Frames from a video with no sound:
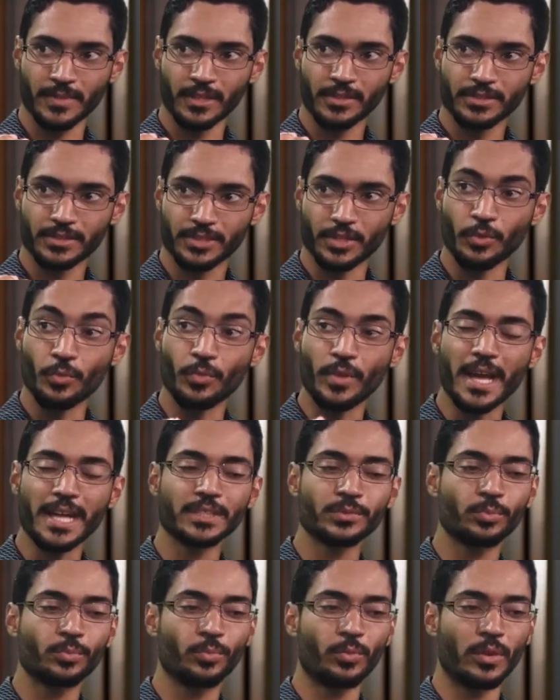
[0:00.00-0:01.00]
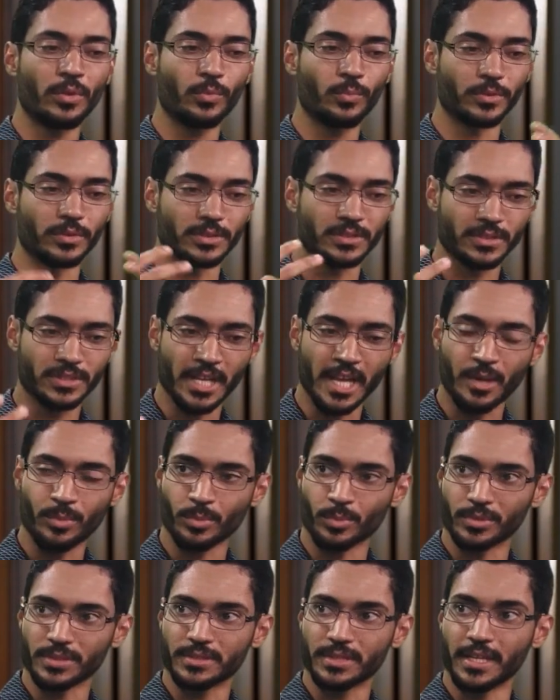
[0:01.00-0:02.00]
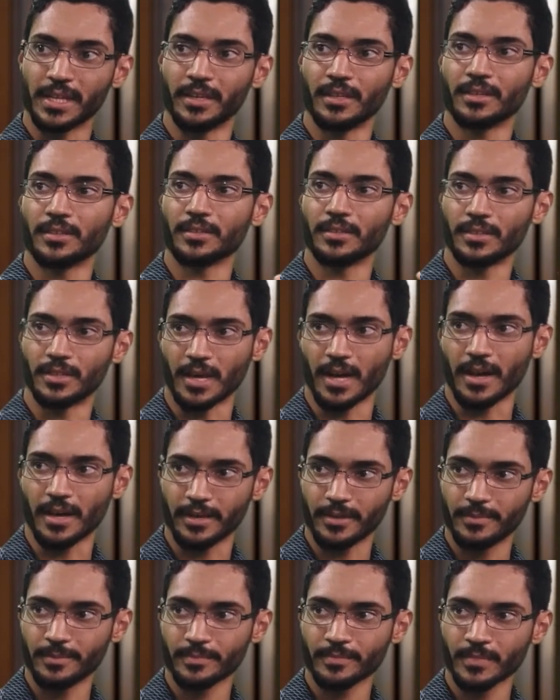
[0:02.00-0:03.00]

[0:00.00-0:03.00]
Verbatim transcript: So that's what we're saying when we're saying God.